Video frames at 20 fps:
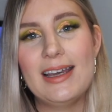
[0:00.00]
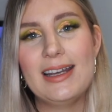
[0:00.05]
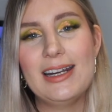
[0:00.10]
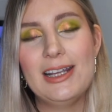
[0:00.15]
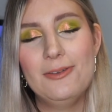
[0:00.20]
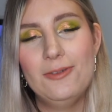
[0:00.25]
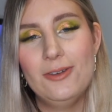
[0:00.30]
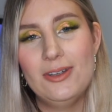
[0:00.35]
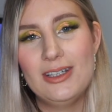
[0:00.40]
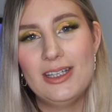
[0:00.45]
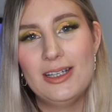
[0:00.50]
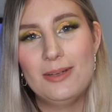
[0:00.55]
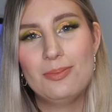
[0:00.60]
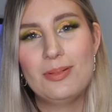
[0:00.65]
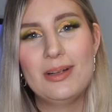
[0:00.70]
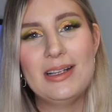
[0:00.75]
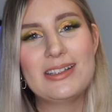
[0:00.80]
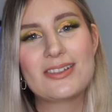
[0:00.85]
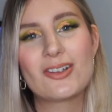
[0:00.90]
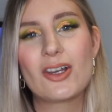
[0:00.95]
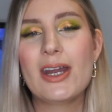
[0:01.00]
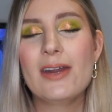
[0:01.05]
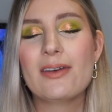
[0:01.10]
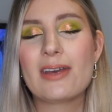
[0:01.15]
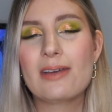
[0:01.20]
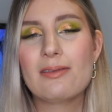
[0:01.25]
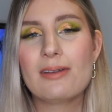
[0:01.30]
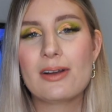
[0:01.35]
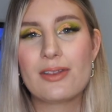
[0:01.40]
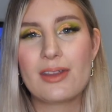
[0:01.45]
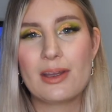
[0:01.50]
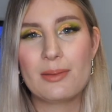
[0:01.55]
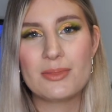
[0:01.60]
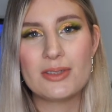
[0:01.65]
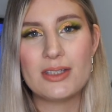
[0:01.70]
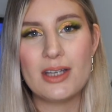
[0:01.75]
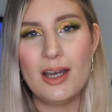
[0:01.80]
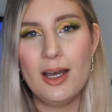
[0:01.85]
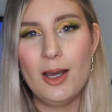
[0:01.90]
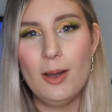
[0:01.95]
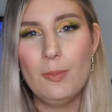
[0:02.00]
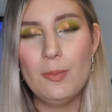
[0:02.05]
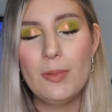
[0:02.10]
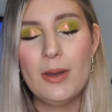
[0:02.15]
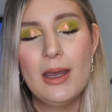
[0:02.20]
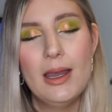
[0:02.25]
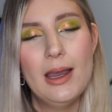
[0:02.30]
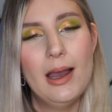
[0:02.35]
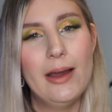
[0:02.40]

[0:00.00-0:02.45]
And if you did, please go ahead and give it a thumbs up.